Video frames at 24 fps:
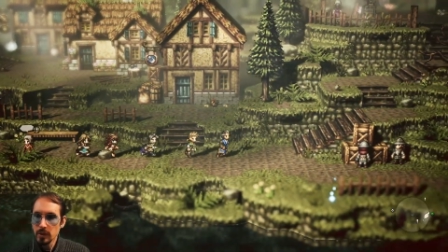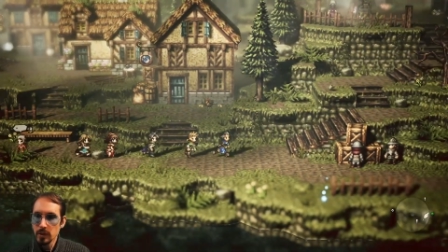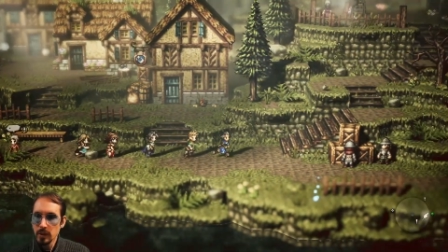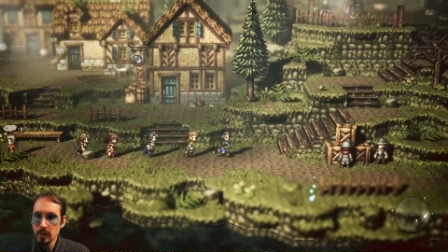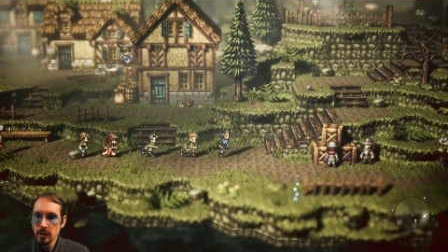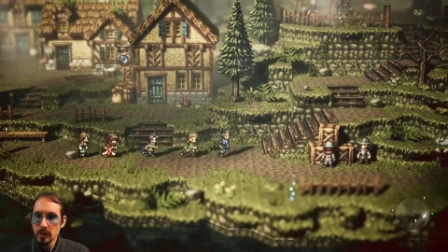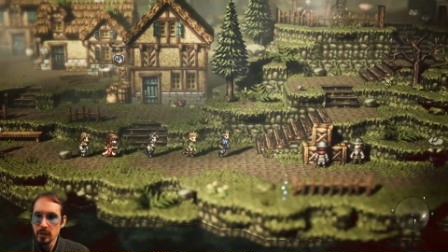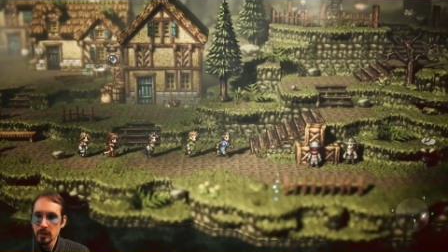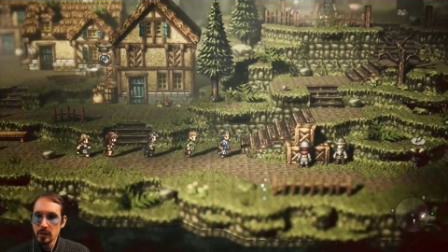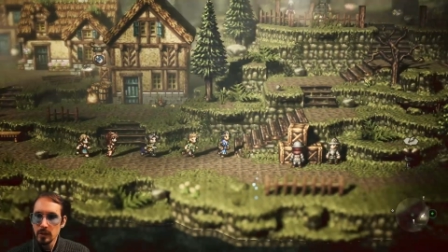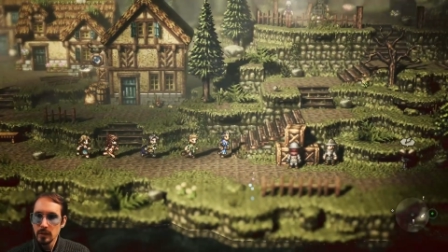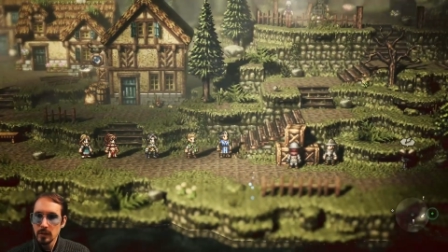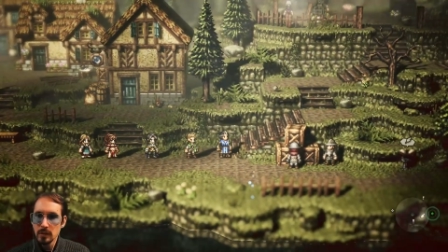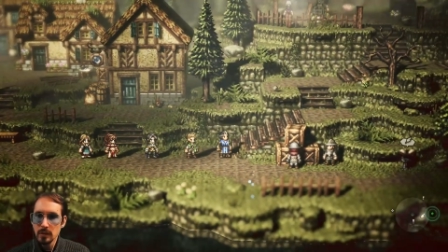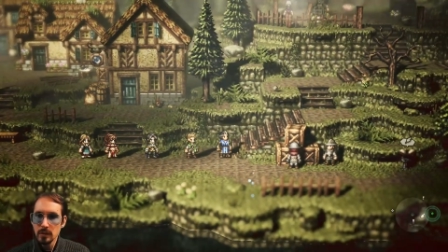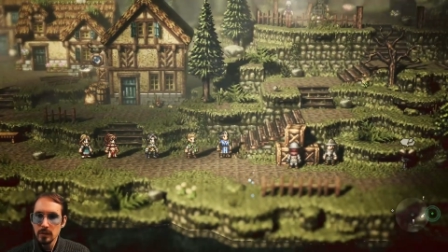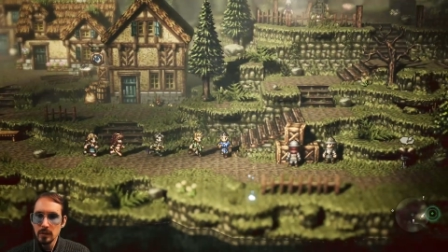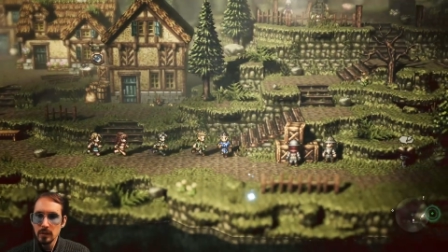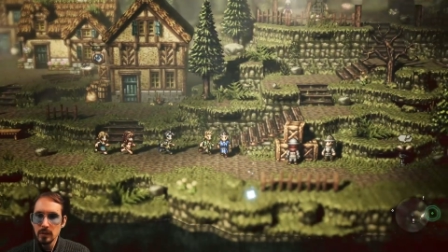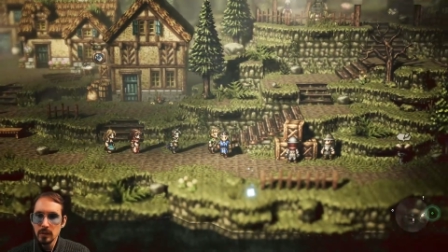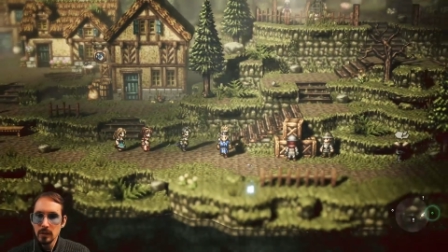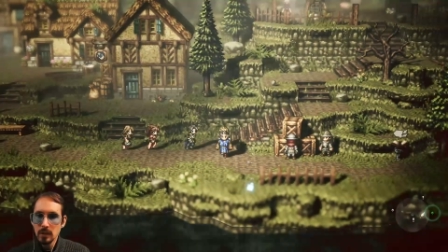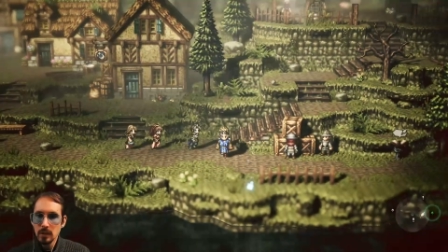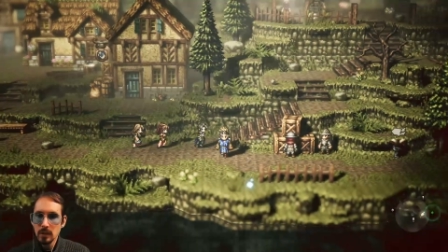done.
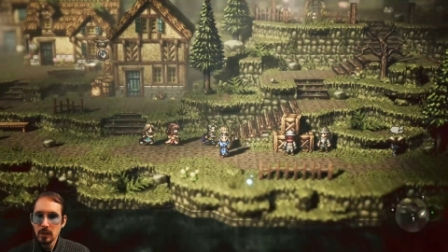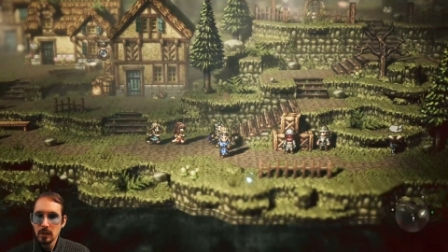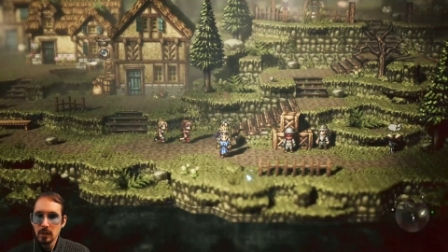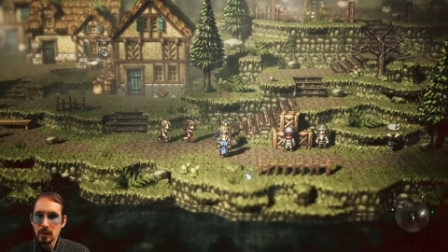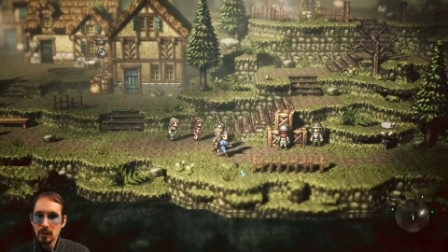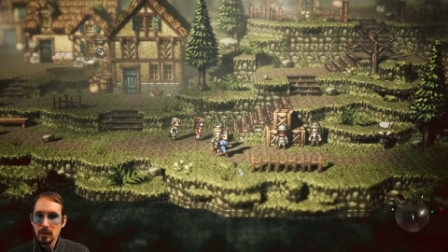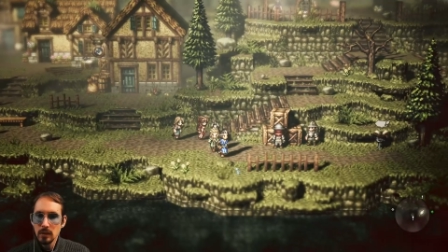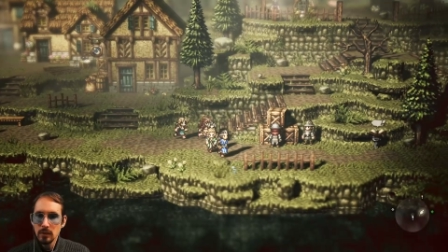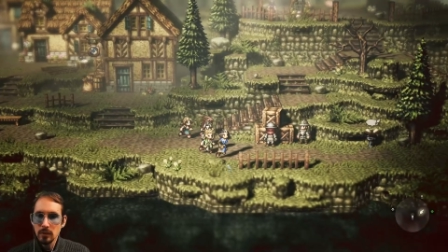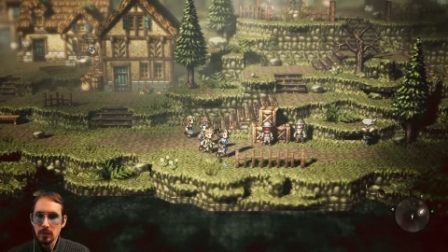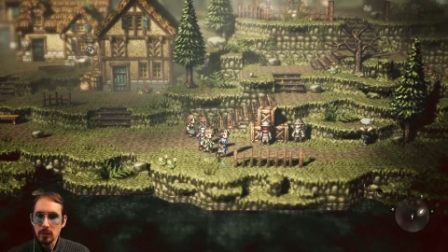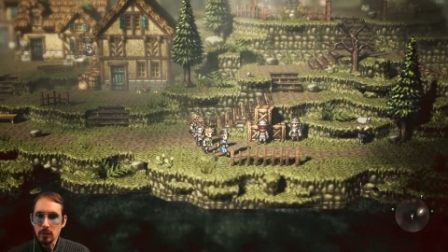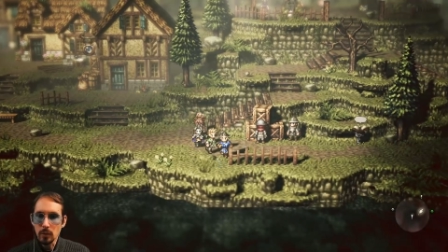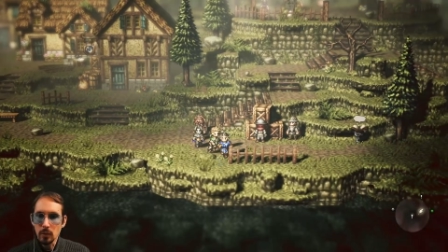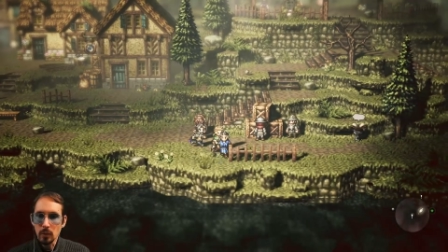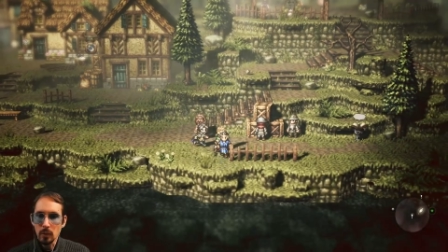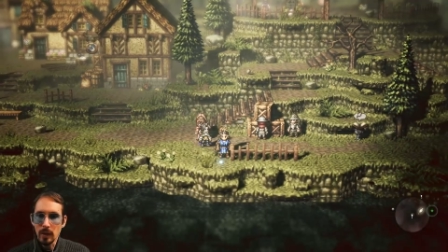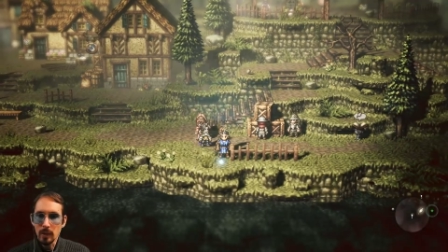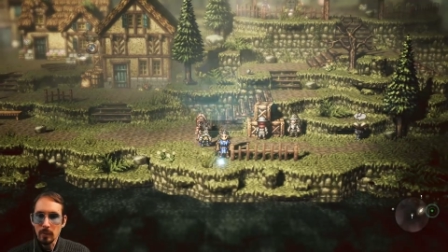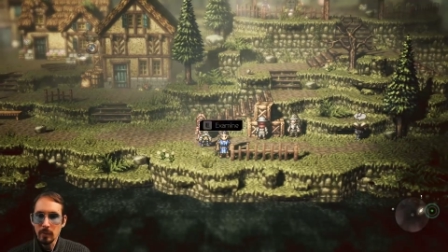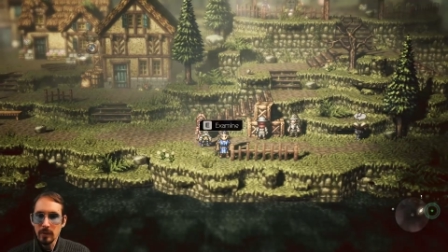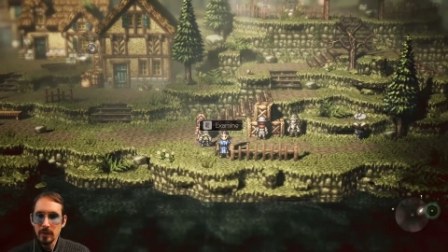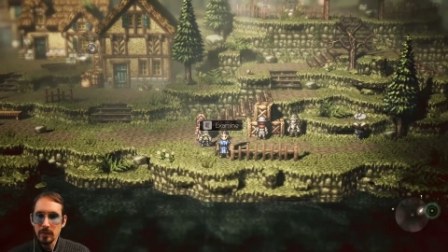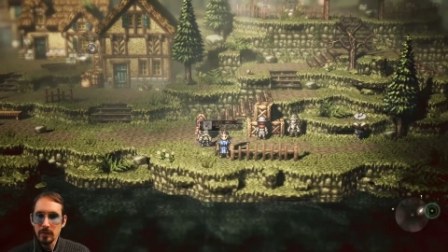Let's go
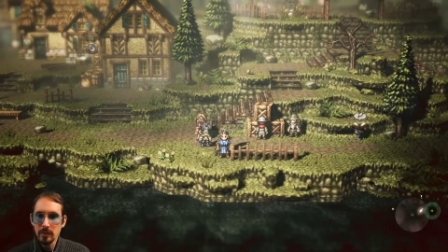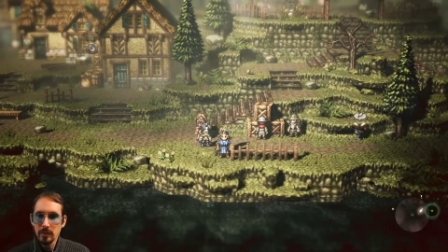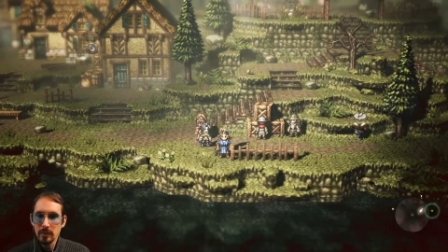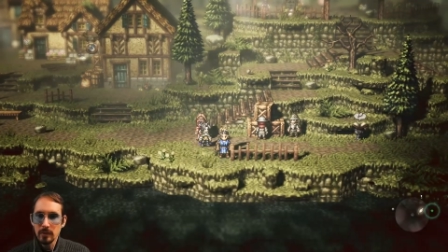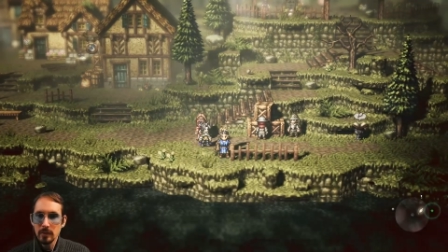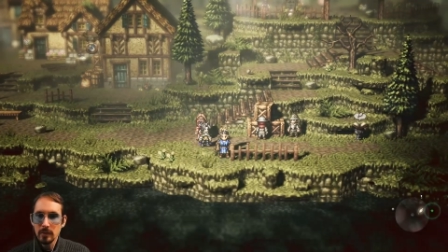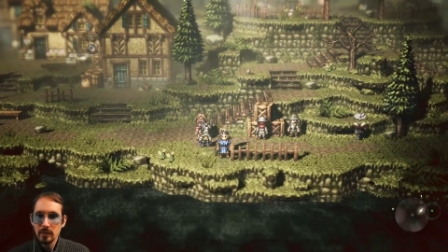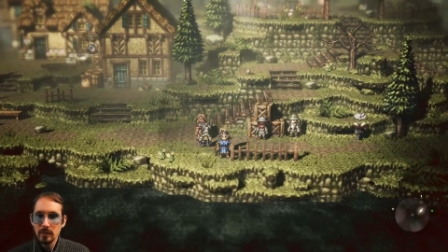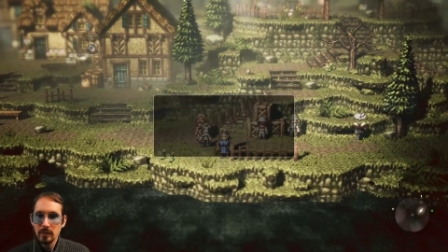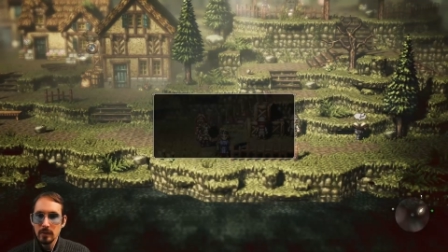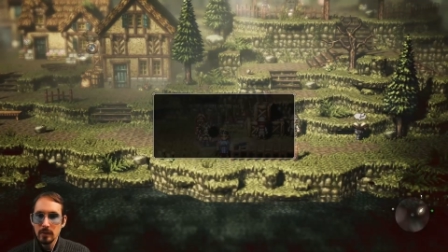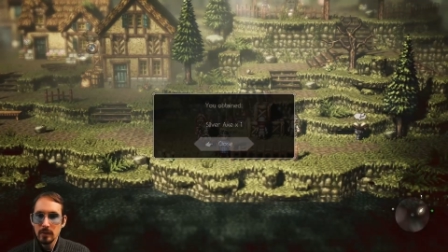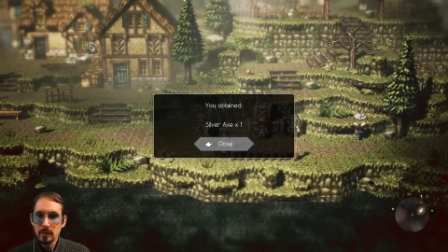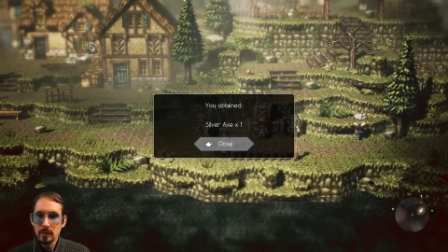grab this.